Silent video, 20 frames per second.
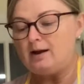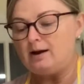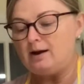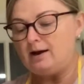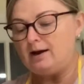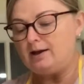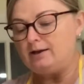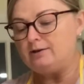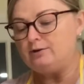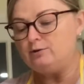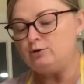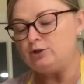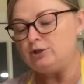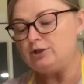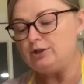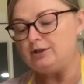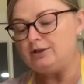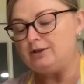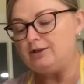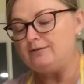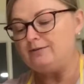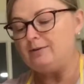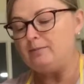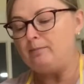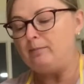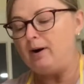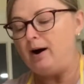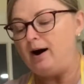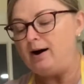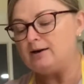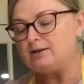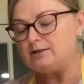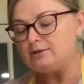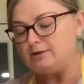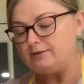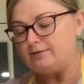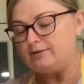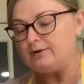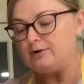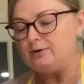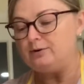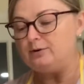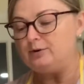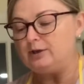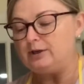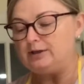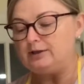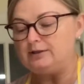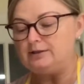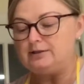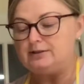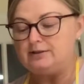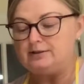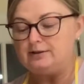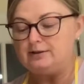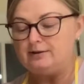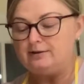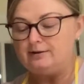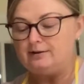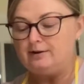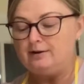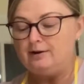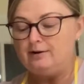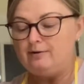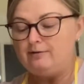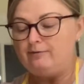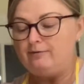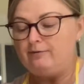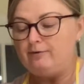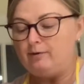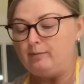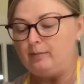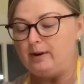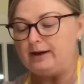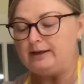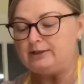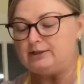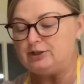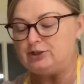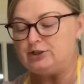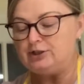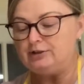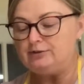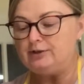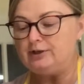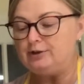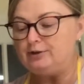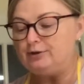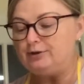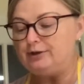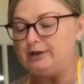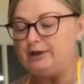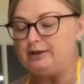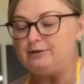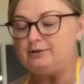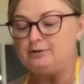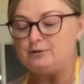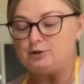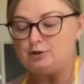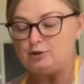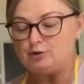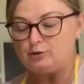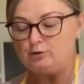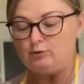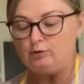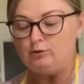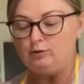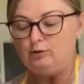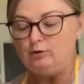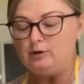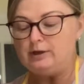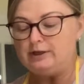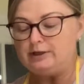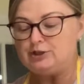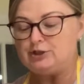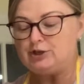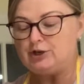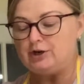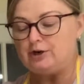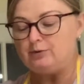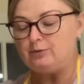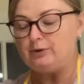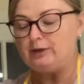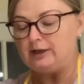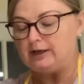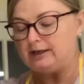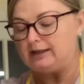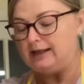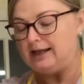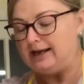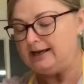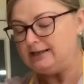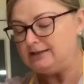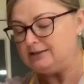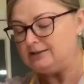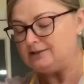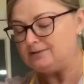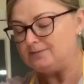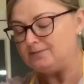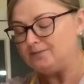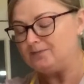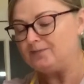I usually give a box of cookies for my children to take to school and share it with the class.